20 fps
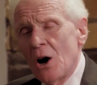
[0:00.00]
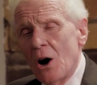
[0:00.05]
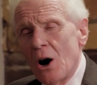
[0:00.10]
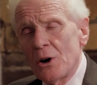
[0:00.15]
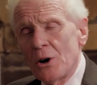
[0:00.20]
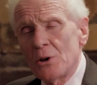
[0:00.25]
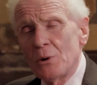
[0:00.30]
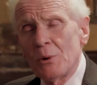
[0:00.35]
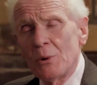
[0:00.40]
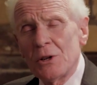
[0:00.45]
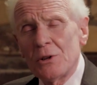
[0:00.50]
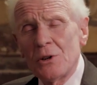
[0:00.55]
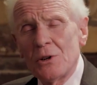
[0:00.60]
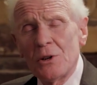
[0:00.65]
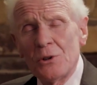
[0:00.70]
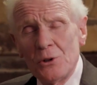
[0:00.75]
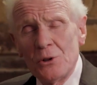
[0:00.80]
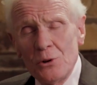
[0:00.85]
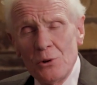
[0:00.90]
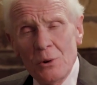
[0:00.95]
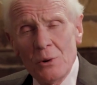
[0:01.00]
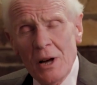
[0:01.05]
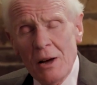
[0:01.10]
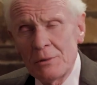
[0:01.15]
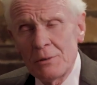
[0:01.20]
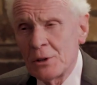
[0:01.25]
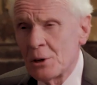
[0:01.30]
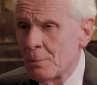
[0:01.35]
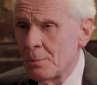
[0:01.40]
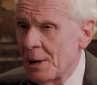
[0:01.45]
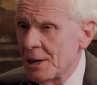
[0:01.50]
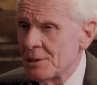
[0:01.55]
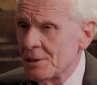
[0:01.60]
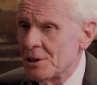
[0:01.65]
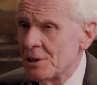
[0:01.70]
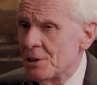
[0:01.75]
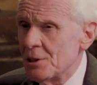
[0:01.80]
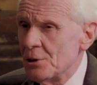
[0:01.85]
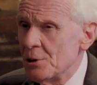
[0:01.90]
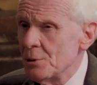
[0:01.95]
Do you have the
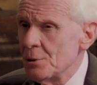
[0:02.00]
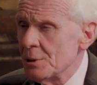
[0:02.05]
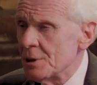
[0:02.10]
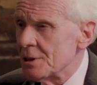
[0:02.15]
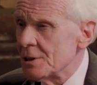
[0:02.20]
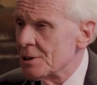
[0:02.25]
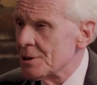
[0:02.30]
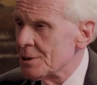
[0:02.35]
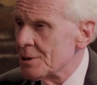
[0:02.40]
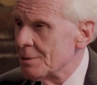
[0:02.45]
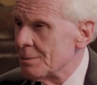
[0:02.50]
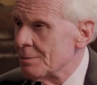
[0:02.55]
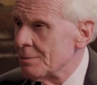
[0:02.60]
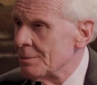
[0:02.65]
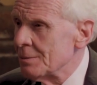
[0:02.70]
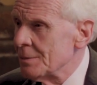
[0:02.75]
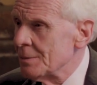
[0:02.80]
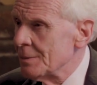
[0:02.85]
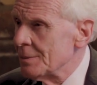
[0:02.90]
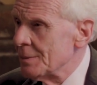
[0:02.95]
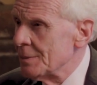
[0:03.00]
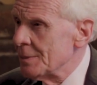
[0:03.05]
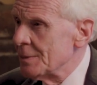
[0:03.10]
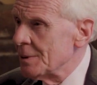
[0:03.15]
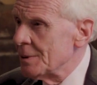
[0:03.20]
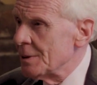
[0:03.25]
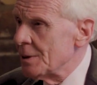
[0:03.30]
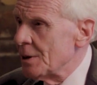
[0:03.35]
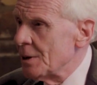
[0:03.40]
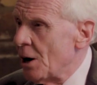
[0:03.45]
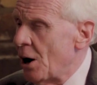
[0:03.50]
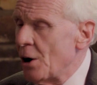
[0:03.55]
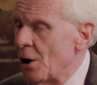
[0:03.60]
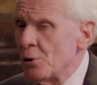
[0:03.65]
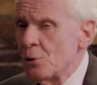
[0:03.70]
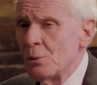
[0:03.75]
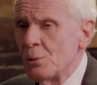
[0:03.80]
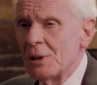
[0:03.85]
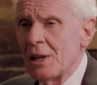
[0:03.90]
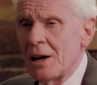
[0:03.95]
capacity to do this? Are
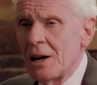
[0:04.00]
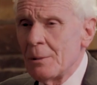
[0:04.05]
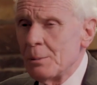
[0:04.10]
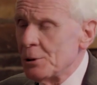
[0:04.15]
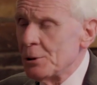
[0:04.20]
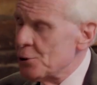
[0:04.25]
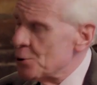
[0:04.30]
you liable